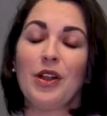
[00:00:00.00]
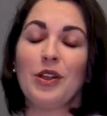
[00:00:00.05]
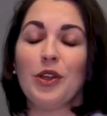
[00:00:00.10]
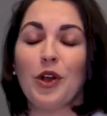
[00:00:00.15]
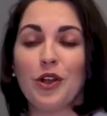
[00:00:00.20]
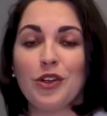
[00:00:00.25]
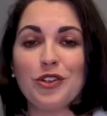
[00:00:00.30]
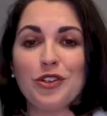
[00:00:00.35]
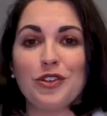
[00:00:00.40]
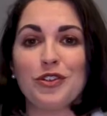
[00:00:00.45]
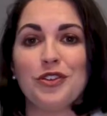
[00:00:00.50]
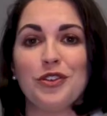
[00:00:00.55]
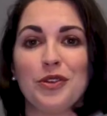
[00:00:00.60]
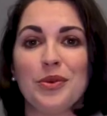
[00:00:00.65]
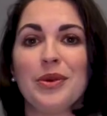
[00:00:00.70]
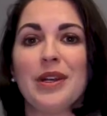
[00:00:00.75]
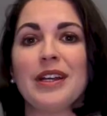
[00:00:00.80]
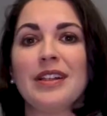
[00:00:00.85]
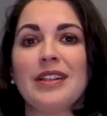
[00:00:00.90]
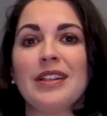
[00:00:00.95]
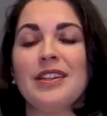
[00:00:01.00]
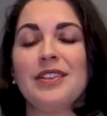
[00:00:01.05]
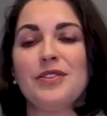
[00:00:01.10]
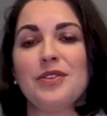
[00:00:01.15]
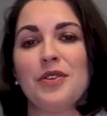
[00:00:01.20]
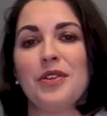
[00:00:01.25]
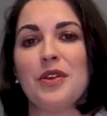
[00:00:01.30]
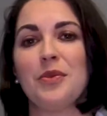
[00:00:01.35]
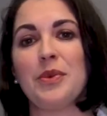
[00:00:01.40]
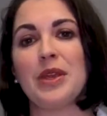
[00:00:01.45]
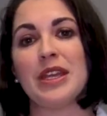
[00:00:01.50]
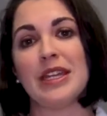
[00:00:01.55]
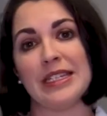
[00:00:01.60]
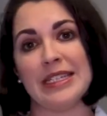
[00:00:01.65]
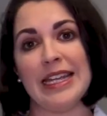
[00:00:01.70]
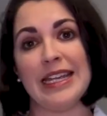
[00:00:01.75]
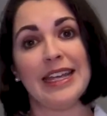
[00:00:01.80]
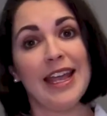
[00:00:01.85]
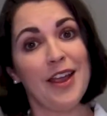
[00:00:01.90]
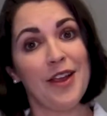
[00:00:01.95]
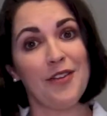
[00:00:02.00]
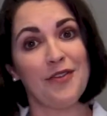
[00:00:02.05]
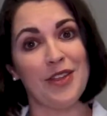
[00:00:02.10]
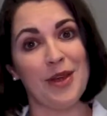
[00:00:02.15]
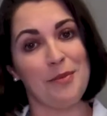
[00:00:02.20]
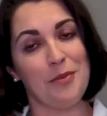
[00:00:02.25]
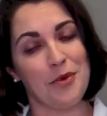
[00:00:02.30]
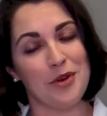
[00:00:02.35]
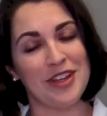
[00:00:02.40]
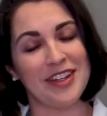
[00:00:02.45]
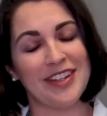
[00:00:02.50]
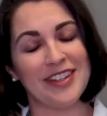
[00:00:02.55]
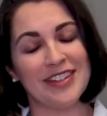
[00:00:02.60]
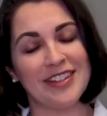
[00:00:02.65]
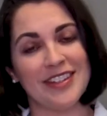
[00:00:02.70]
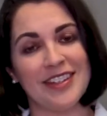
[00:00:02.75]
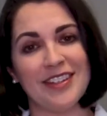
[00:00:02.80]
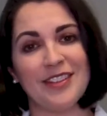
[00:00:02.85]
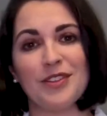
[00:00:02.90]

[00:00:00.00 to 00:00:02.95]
larger too quickly so that we can take care of them more easily.